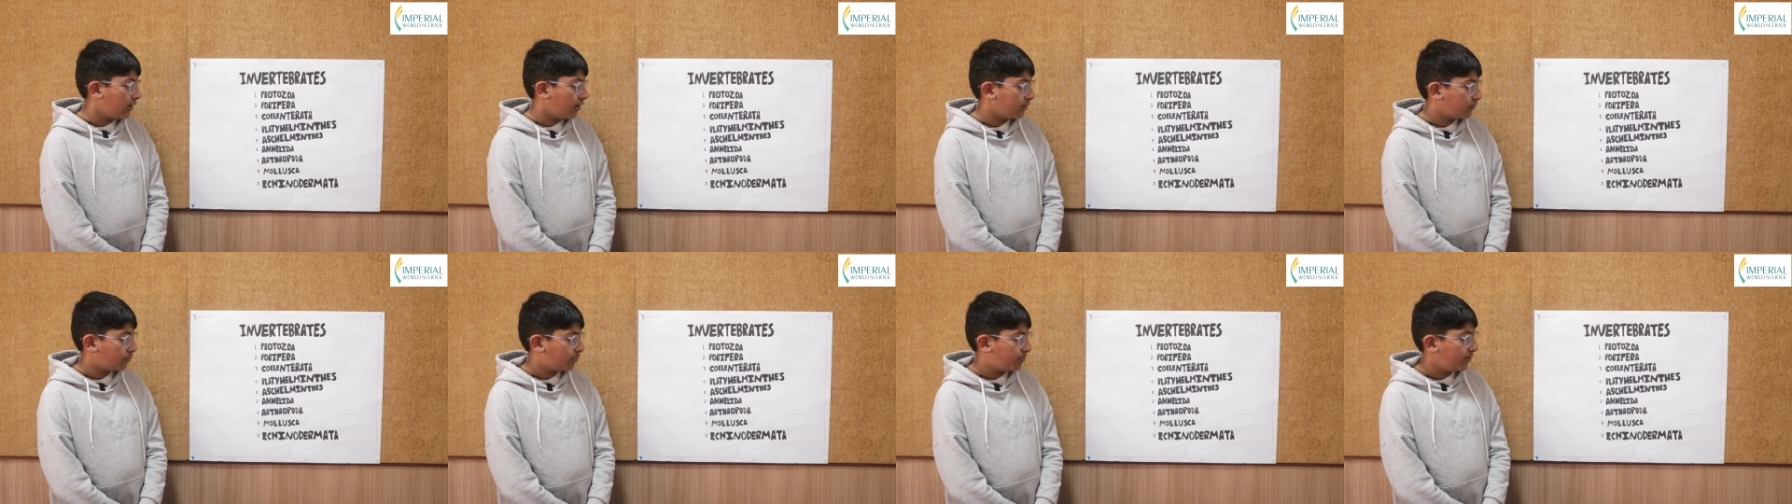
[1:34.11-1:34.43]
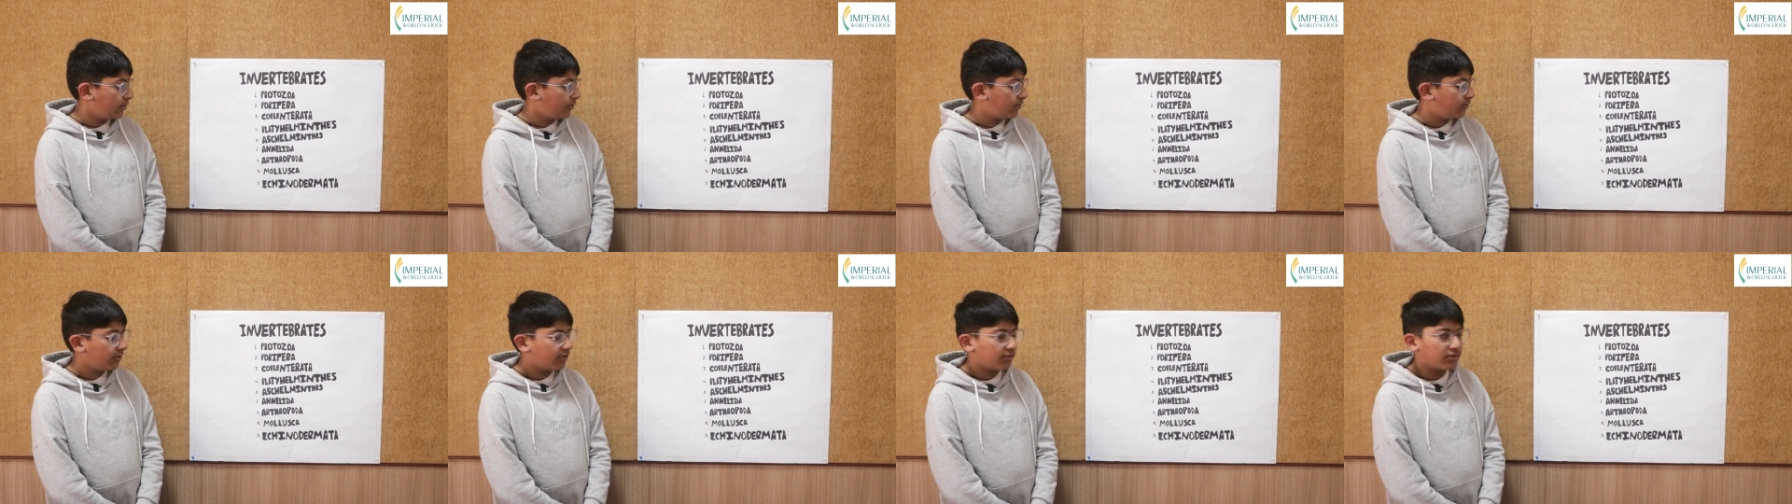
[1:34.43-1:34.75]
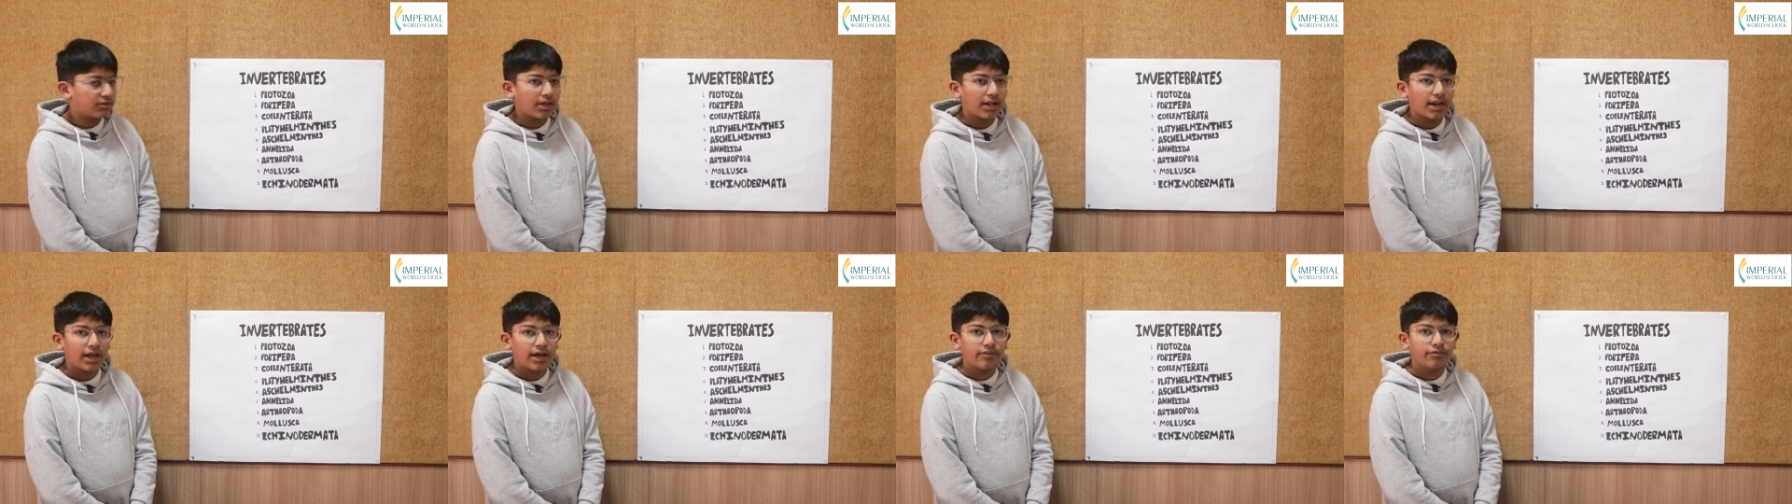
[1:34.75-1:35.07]
species
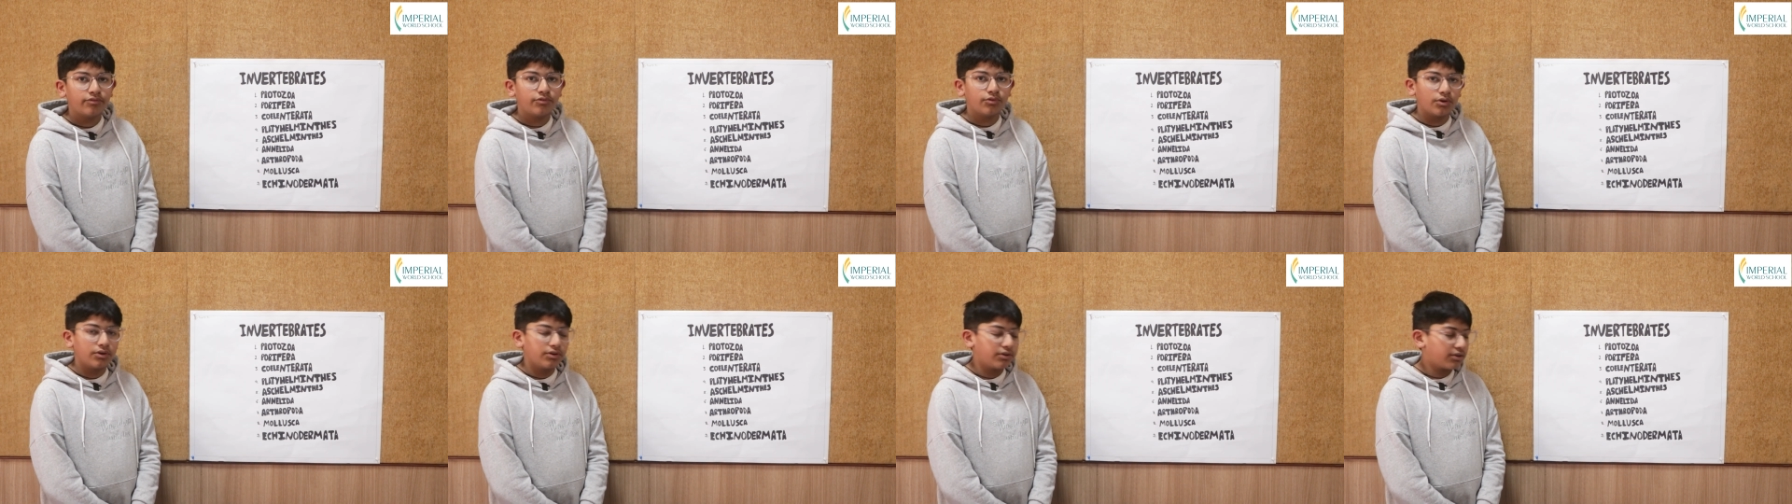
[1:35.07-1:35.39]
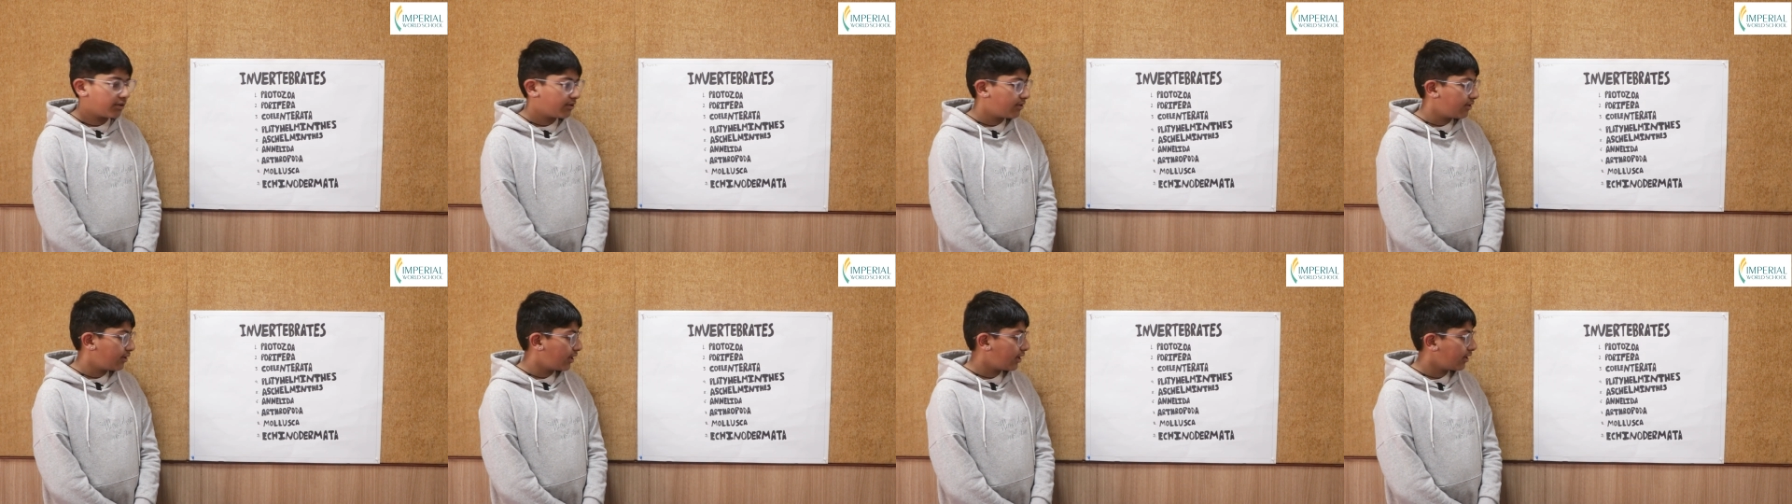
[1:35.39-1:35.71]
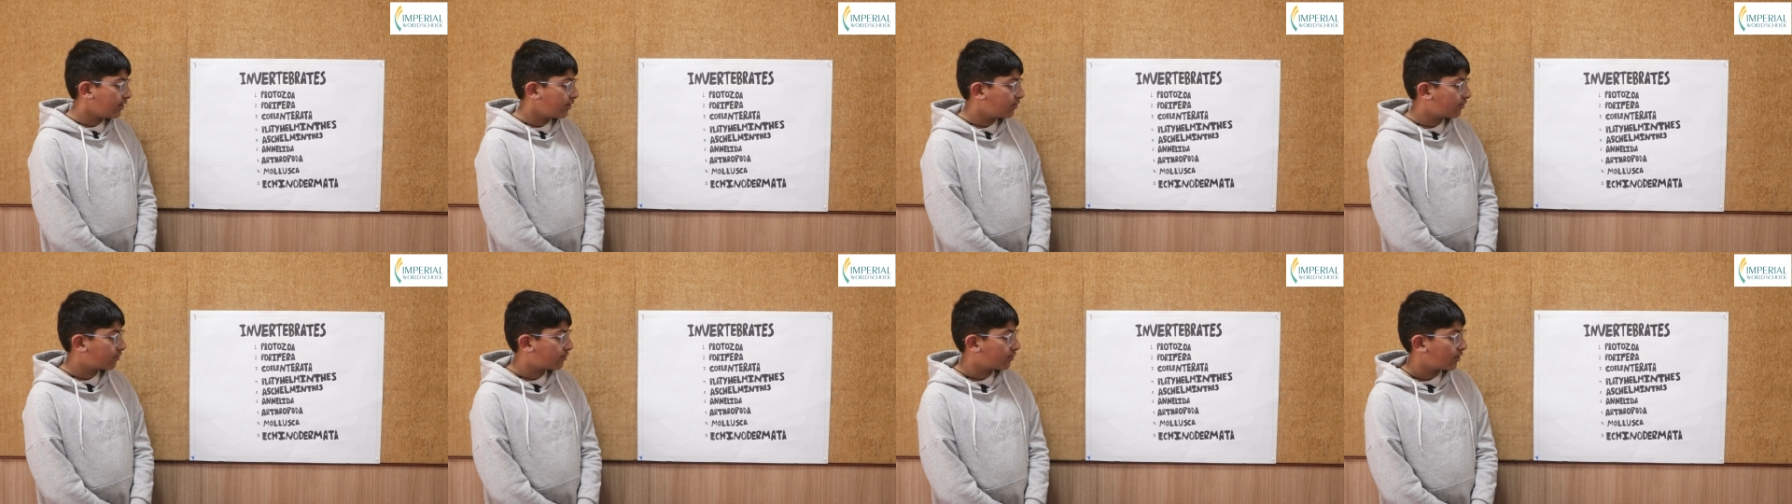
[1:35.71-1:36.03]
that have jointed
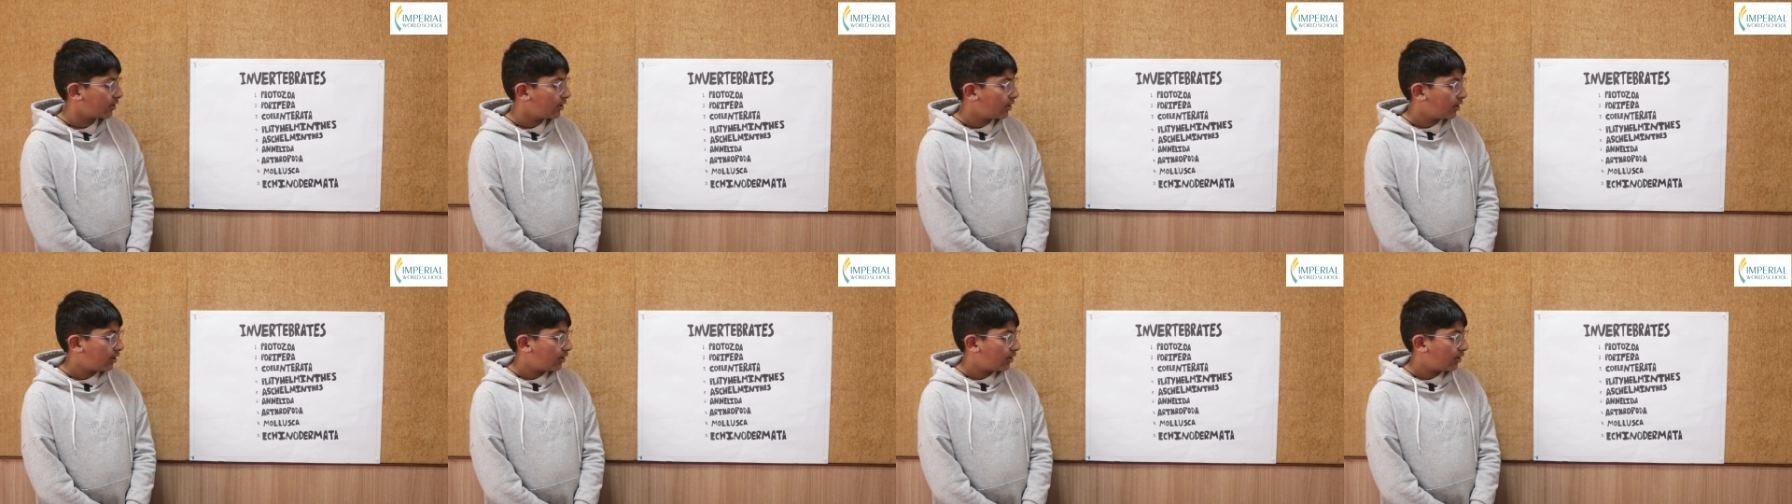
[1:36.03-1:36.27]
legs